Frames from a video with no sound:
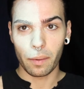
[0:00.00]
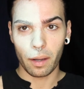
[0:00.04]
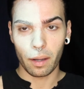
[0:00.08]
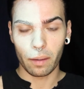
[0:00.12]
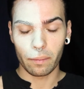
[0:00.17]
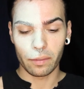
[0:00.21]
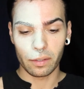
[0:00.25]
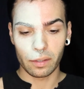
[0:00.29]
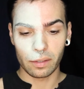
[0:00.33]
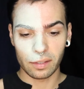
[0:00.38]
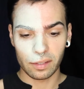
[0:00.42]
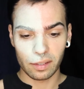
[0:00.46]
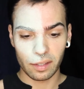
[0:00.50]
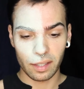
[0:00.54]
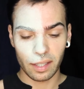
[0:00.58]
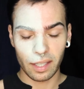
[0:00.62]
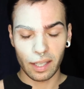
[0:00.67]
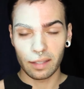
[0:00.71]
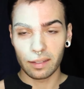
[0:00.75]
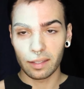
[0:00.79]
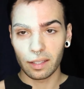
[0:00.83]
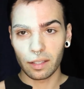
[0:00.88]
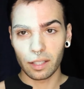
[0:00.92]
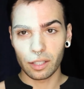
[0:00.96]
obviously,
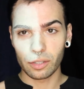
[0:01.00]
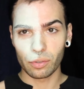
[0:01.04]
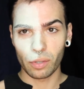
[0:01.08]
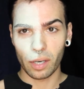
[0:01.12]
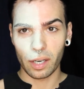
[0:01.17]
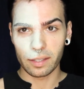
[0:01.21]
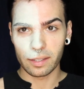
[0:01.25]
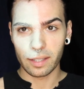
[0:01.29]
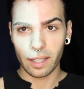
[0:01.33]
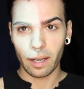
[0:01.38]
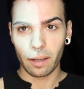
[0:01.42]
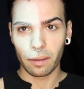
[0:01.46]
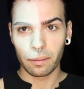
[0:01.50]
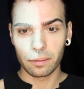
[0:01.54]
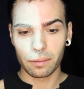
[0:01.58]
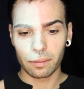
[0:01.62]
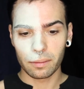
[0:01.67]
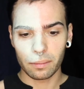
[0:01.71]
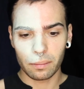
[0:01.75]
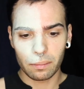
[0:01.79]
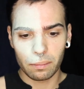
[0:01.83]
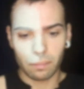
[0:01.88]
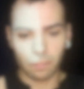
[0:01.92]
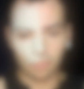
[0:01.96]
and then they dry down.
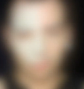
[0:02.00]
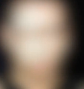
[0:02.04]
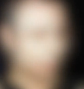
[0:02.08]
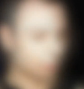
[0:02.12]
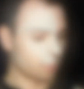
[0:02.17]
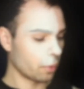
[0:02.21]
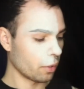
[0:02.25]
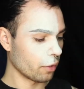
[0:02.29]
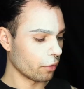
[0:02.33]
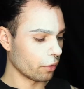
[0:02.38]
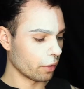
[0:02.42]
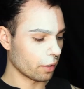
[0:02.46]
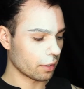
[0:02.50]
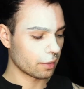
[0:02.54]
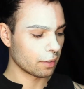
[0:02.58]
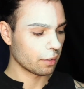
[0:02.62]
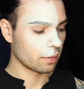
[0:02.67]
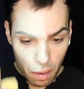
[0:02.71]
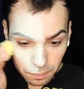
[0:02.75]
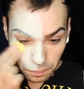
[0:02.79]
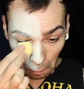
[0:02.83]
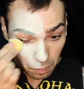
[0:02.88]
It's perfect.